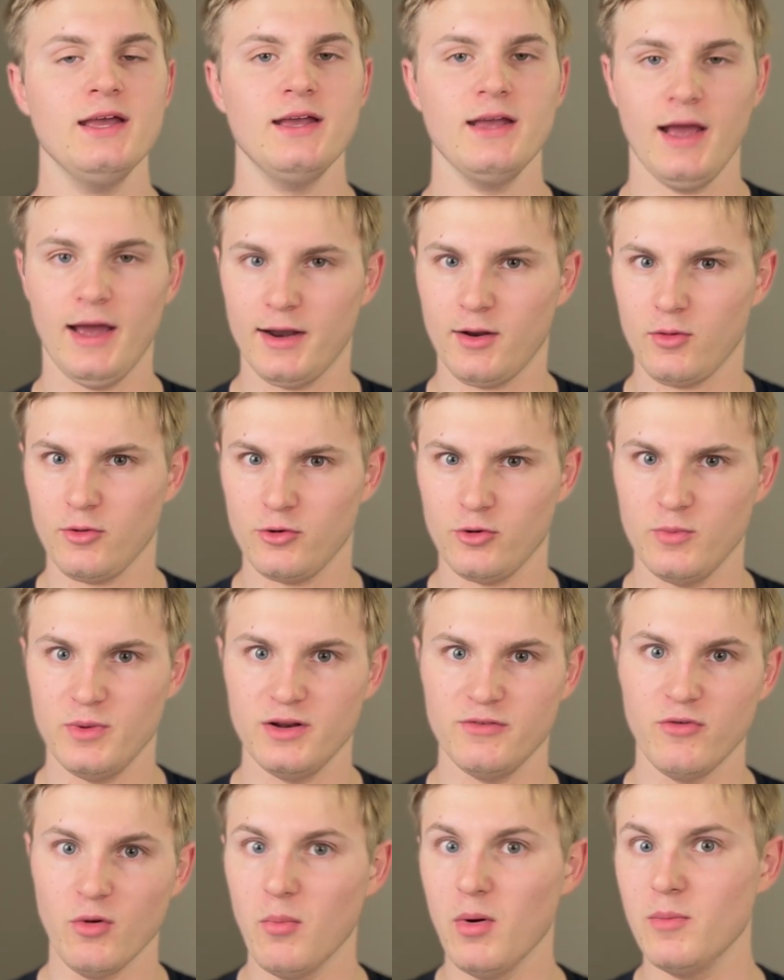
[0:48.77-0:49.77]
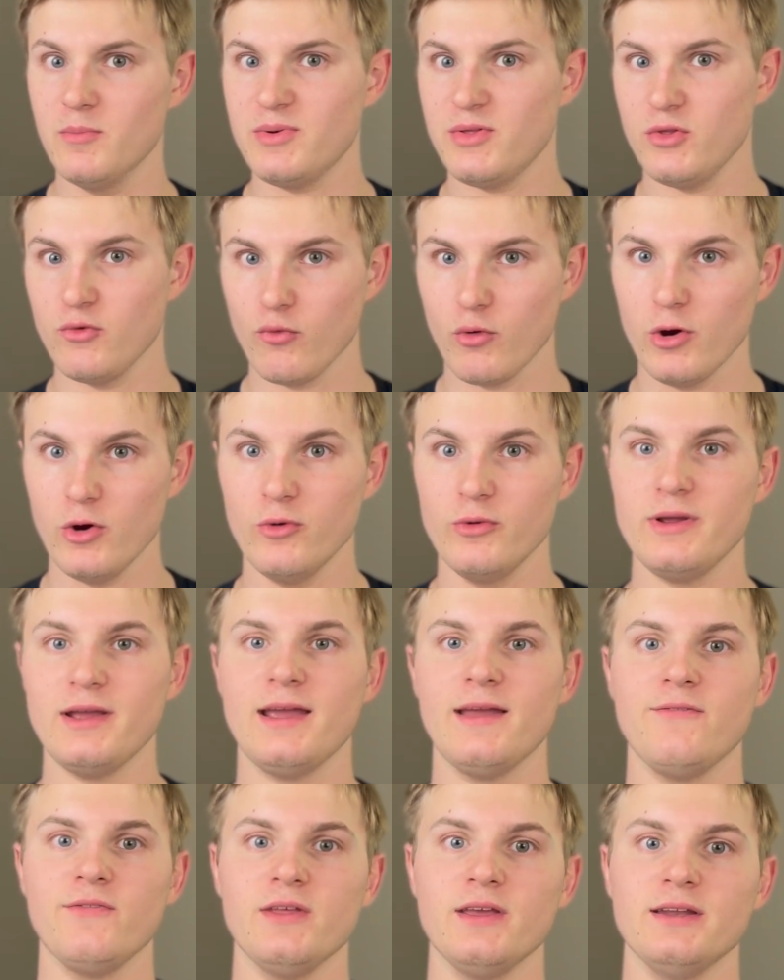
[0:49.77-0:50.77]
had a little bit of a bump in the road,
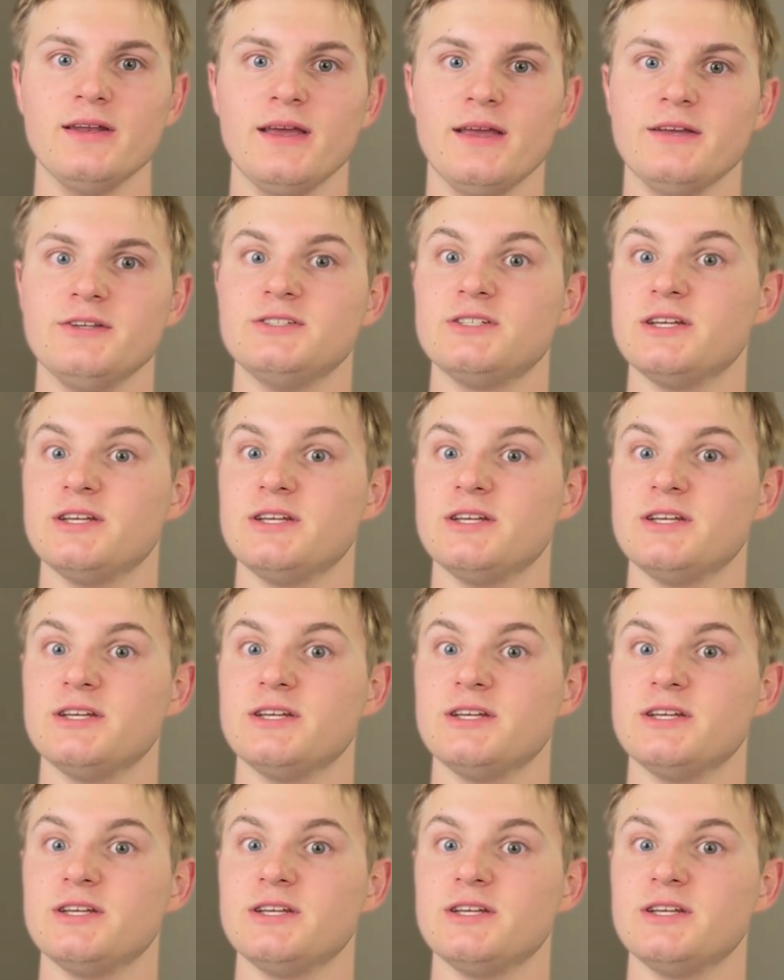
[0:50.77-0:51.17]
and then has